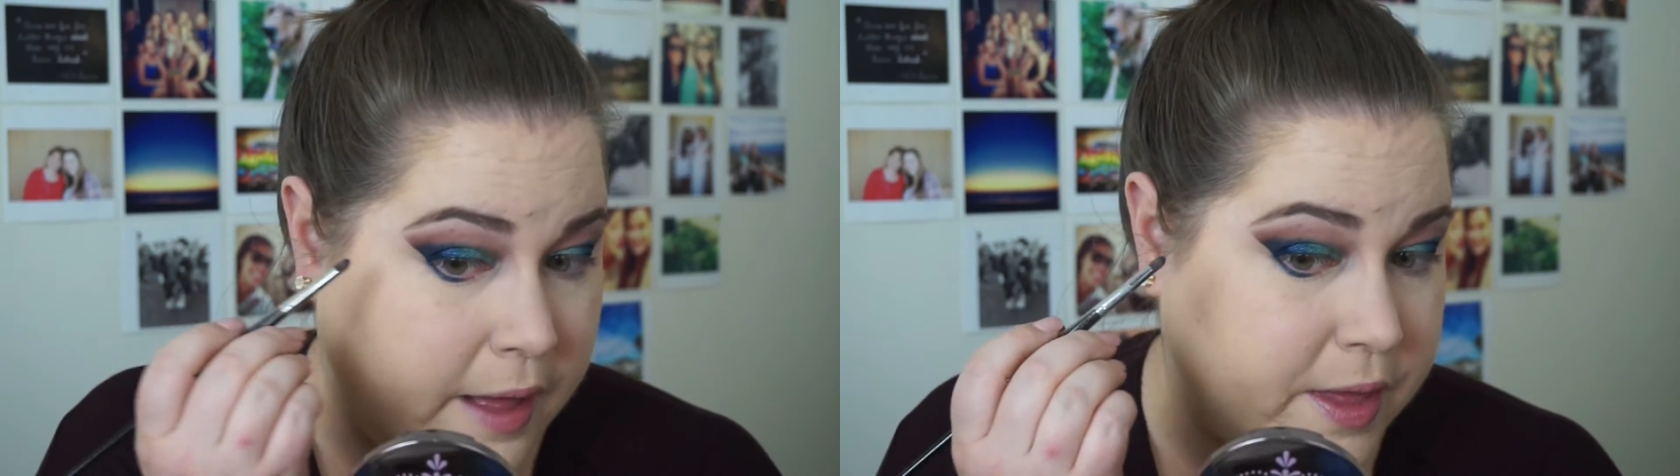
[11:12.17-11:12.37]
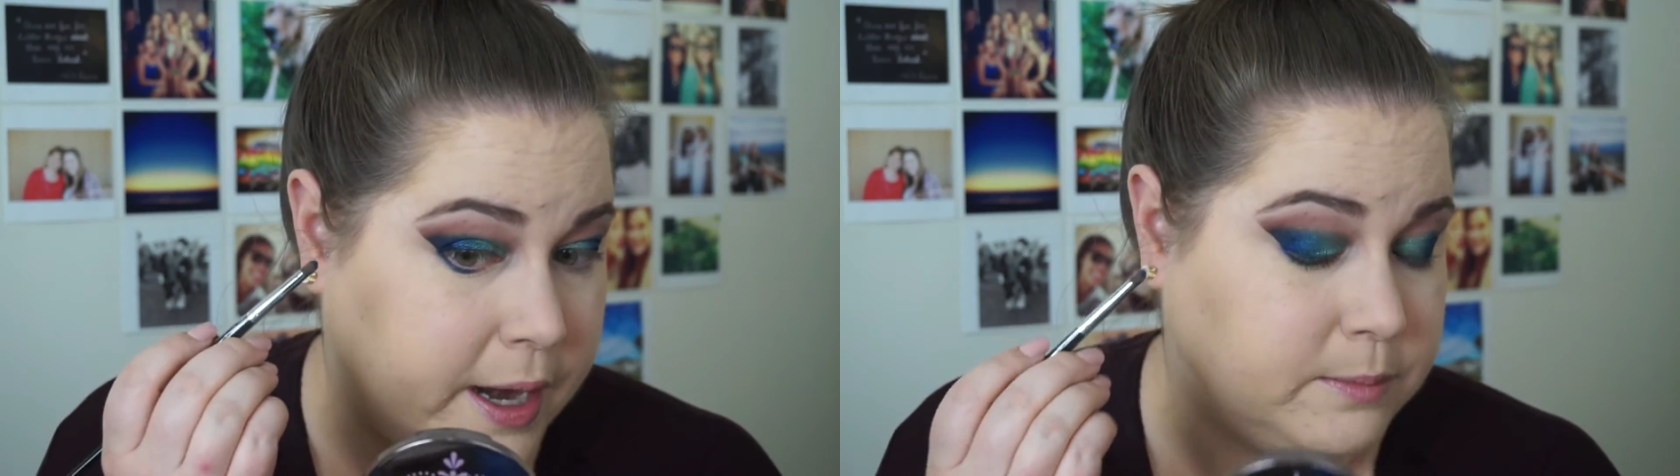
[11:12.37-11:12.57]

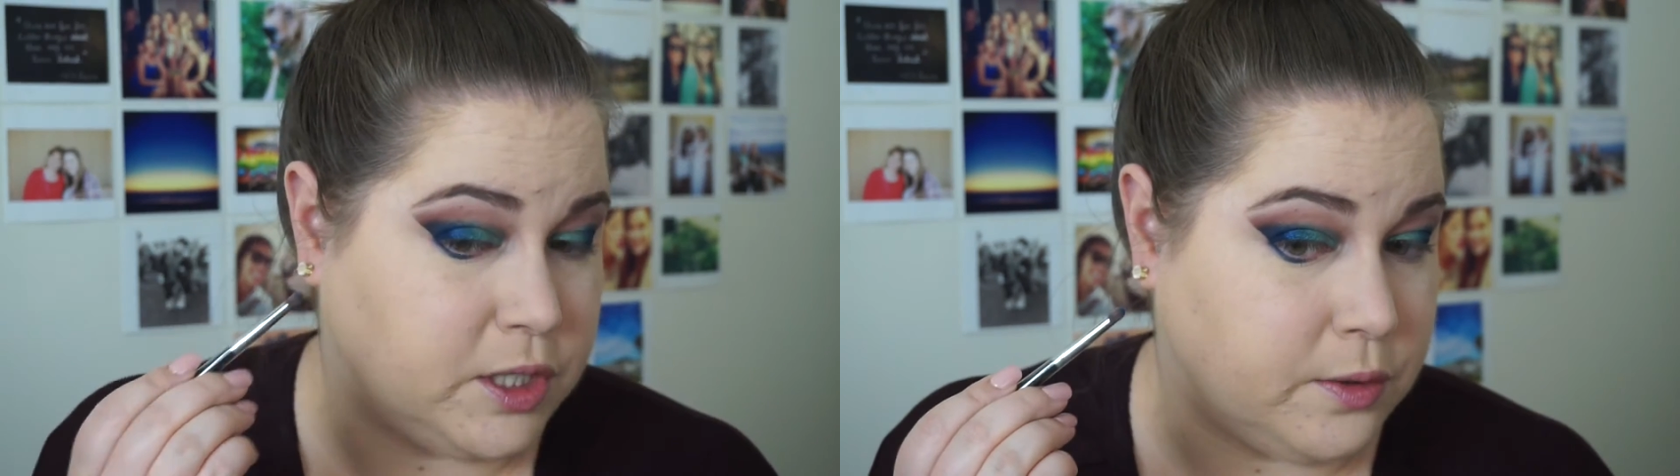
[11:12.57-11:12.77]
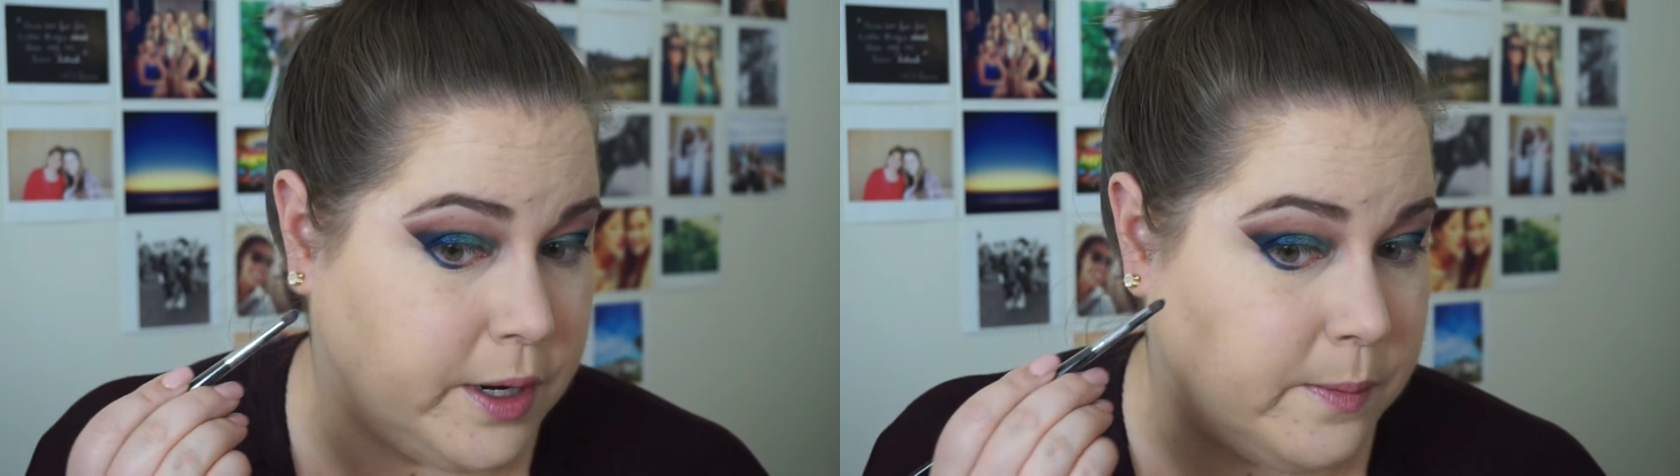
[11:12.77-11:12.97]
And then I'm
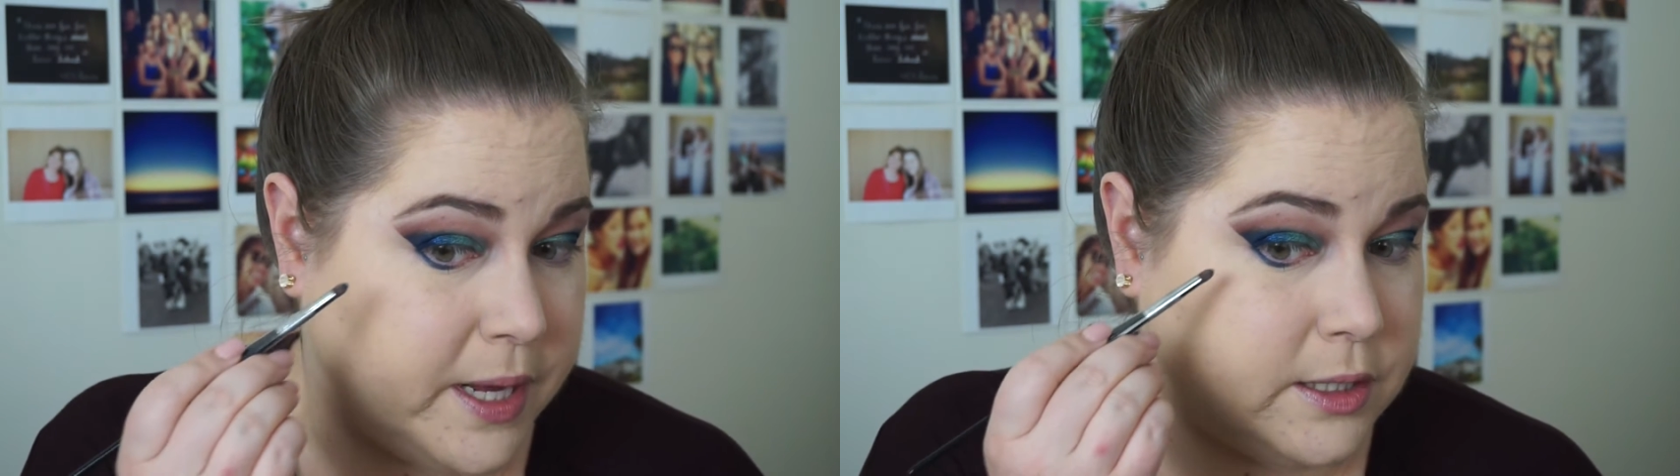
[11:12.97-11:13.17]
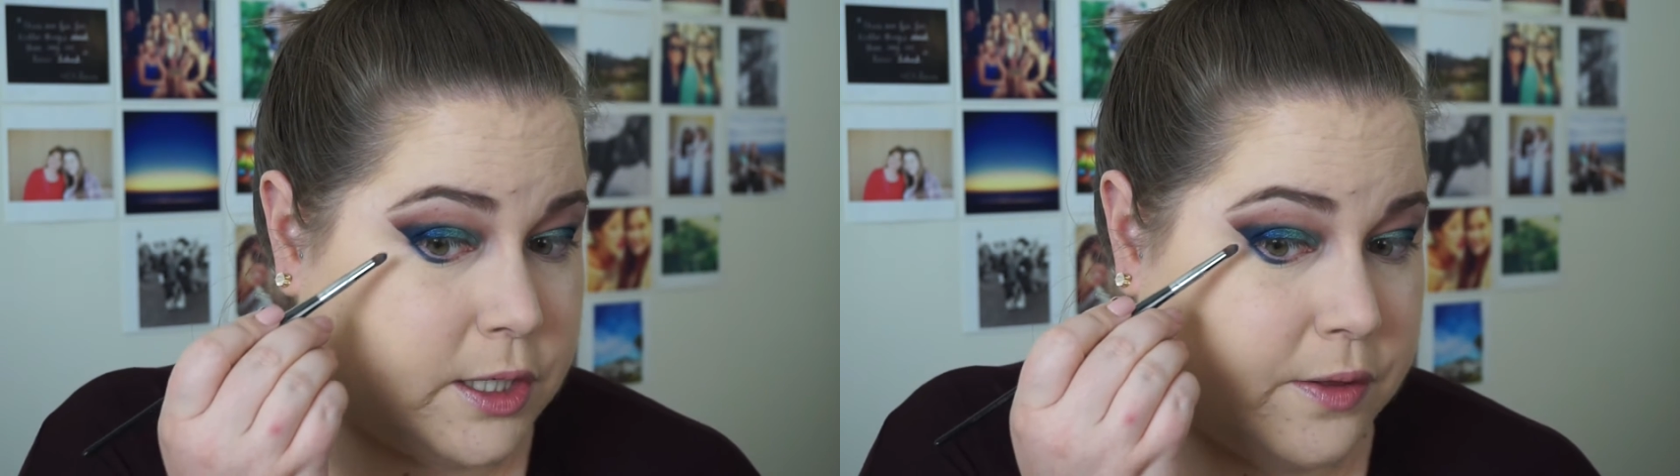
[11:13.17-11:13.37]
just going to
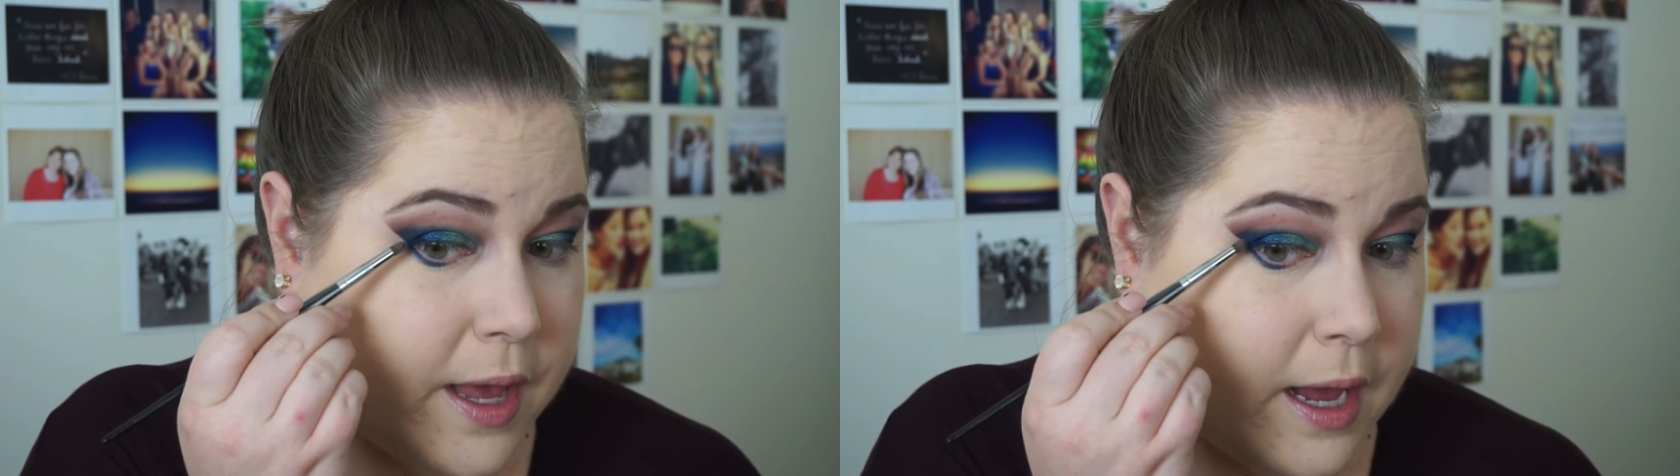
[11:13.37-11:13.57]
make sure they